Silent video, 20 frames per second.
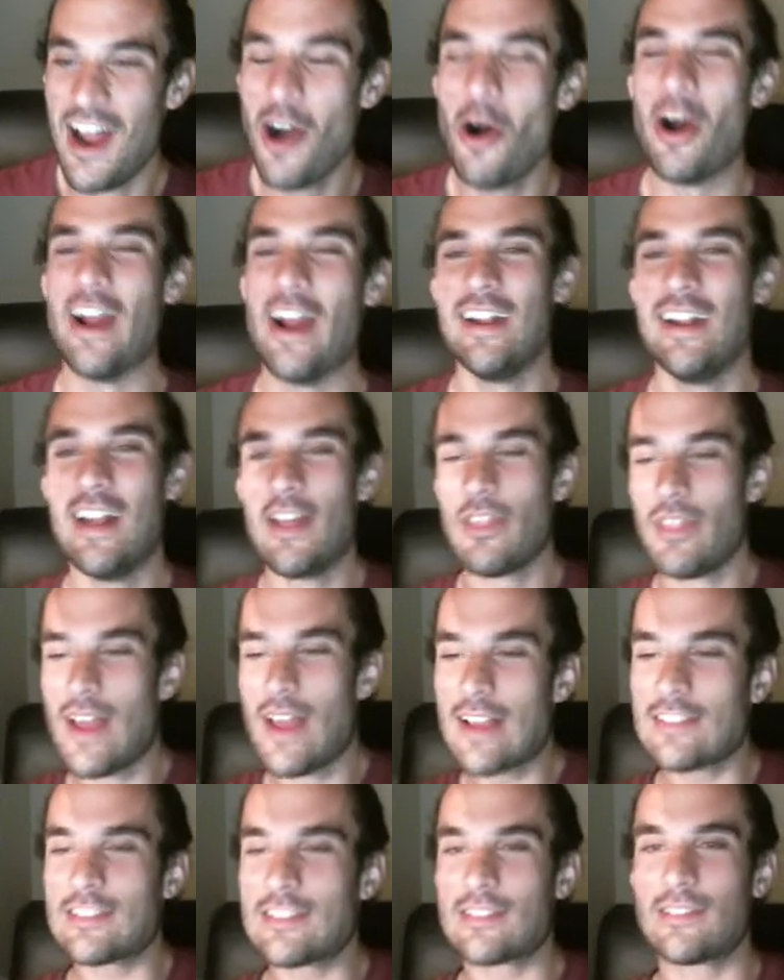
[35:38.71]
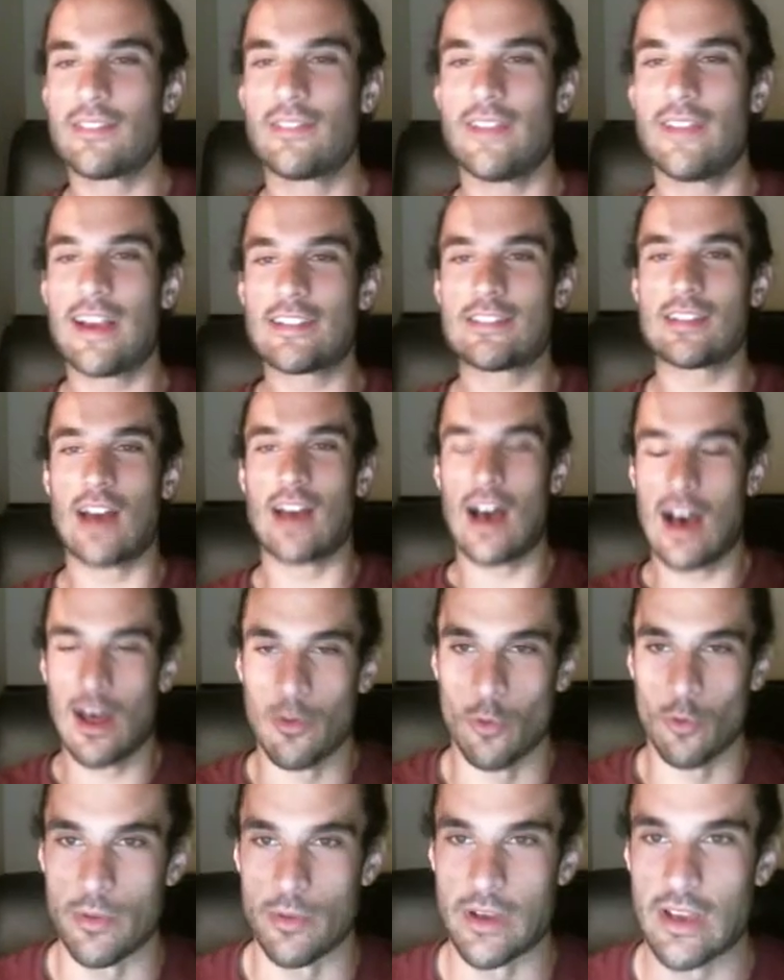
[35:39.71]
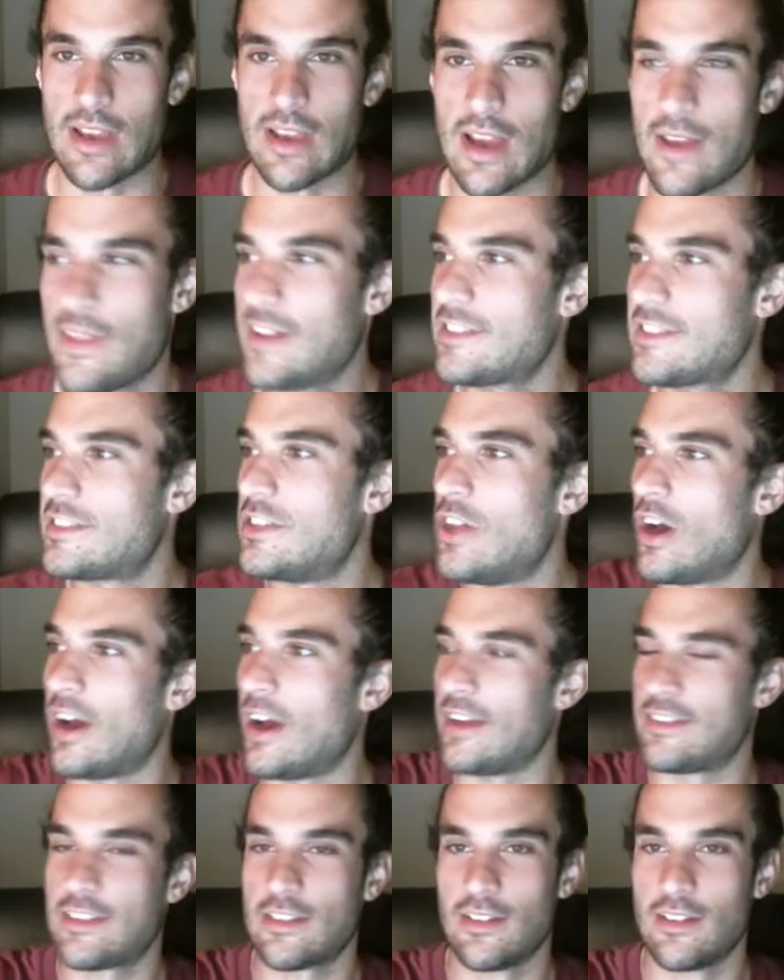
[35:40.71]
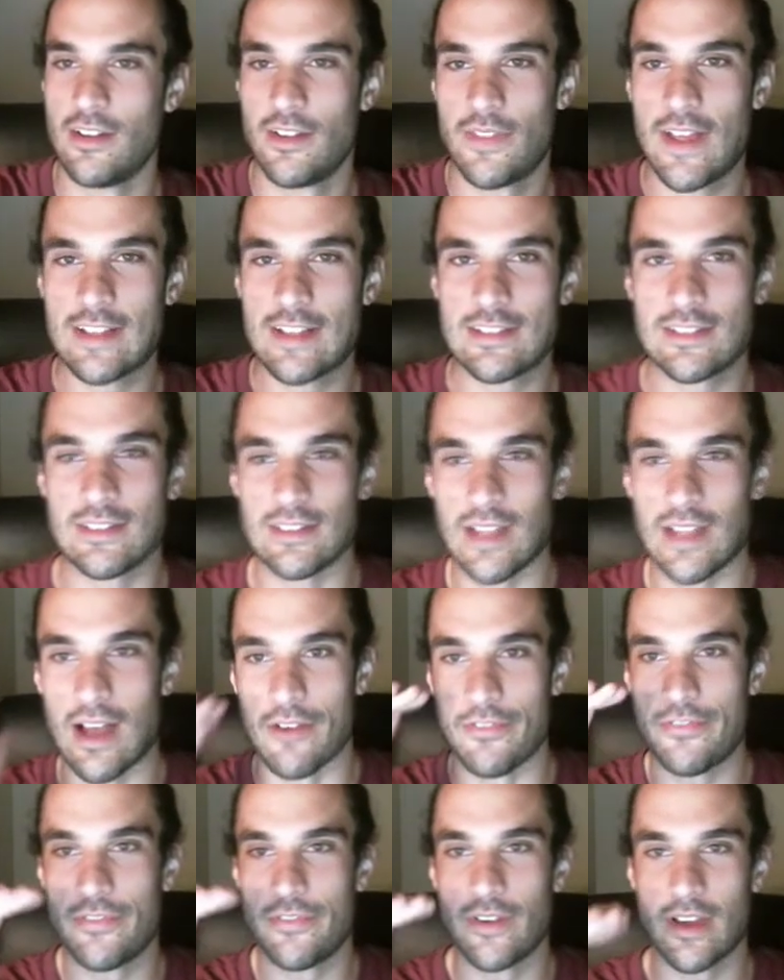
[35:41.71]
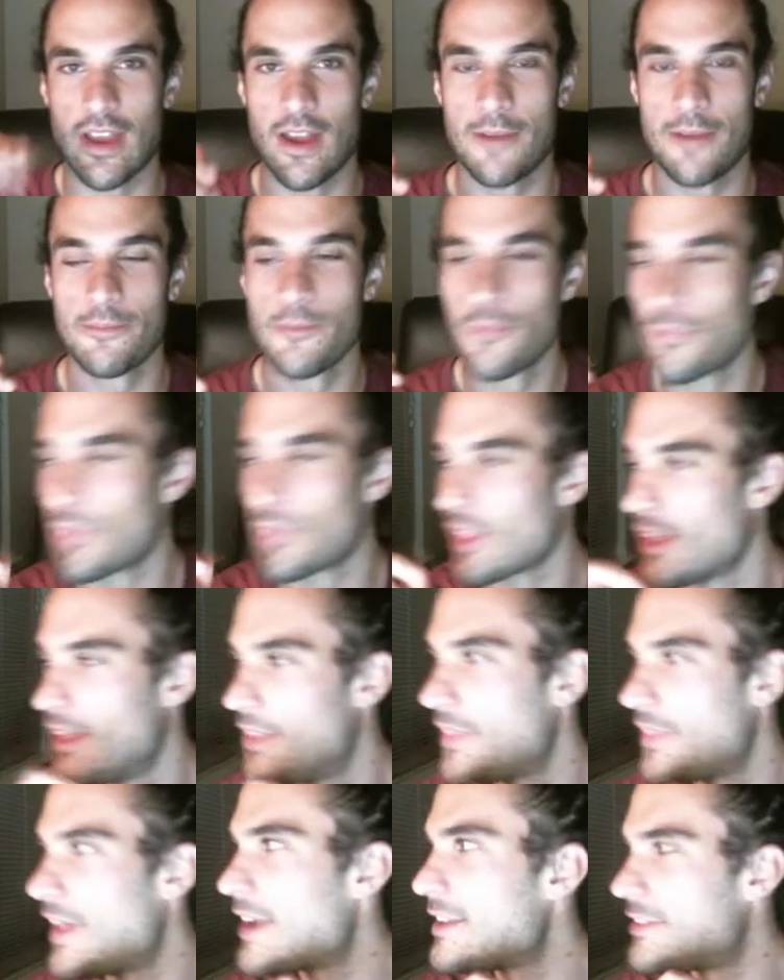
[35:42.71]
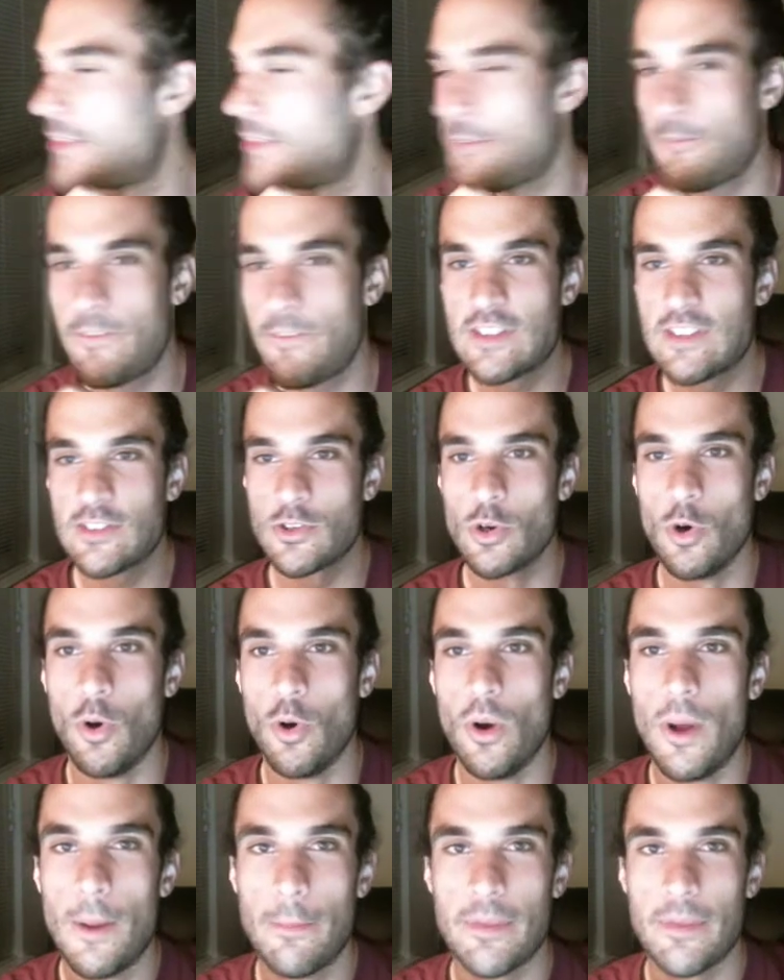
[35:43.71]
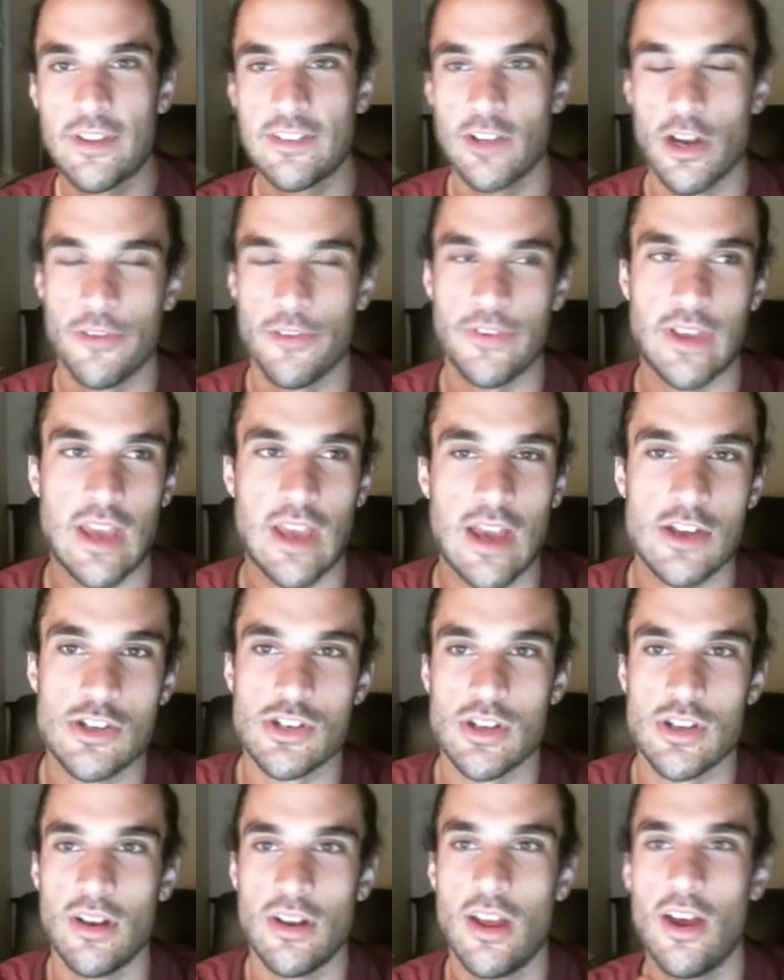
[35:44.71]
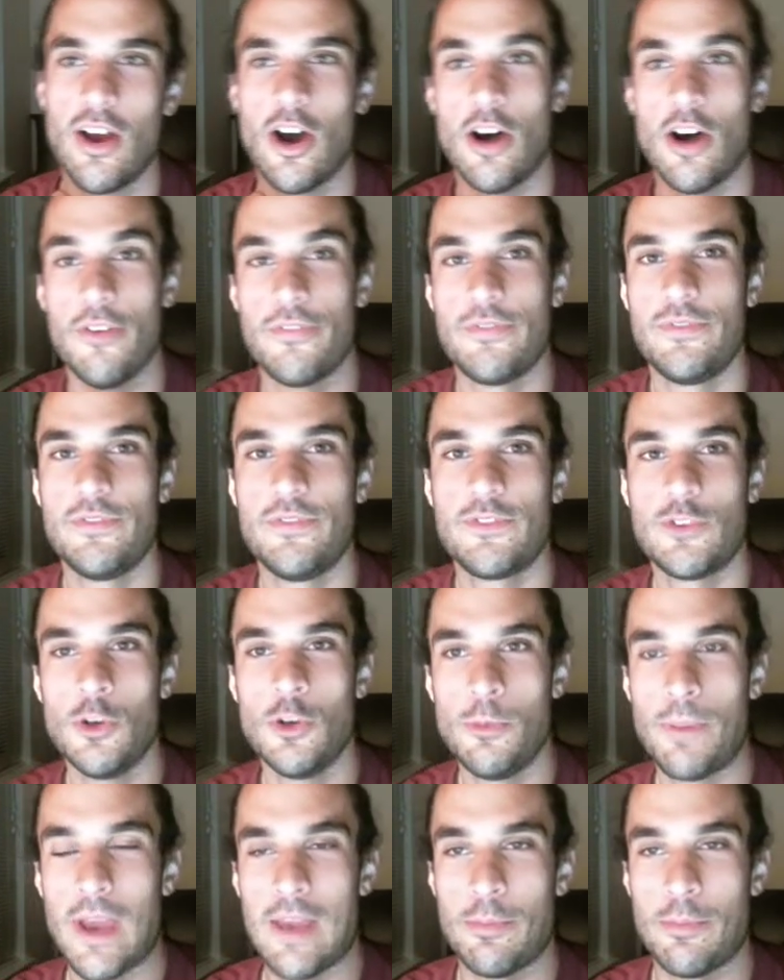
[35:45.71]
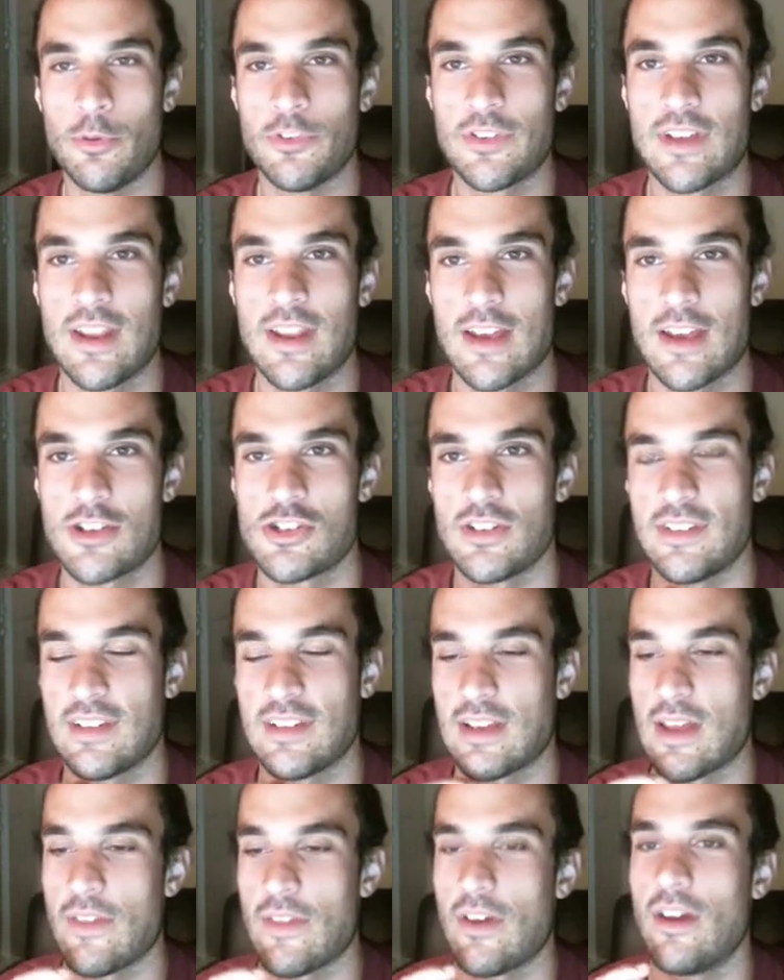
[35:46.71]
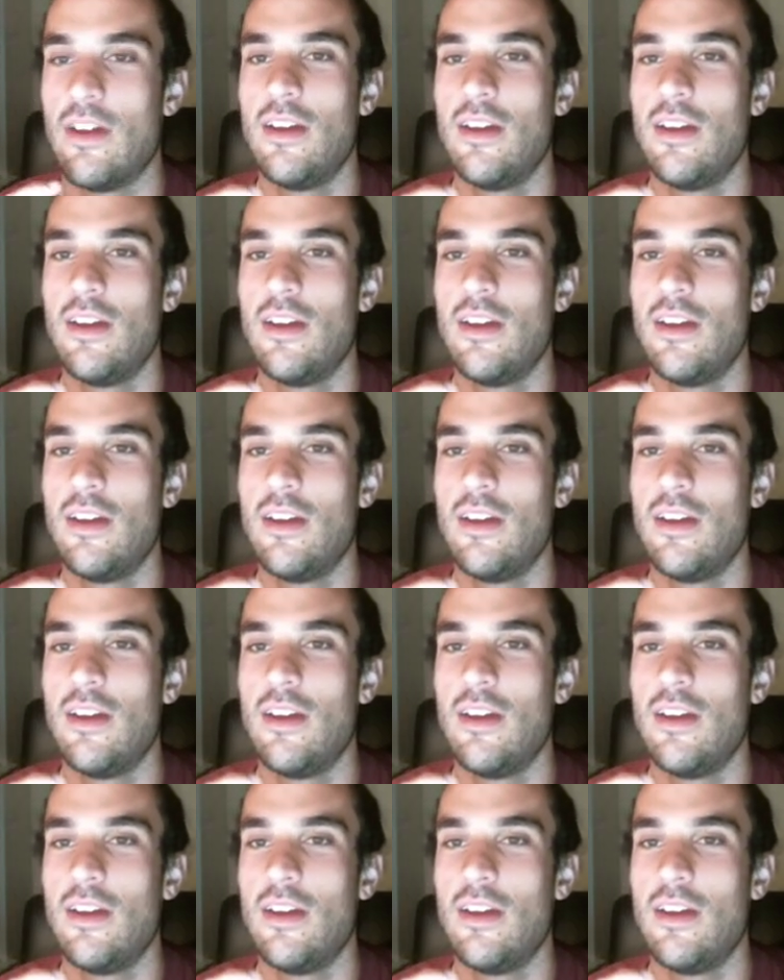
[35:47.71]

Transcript: Wait, that's heartwarming, okay? That's nice. That's love, okay? That is the physical personification of two people's connection together.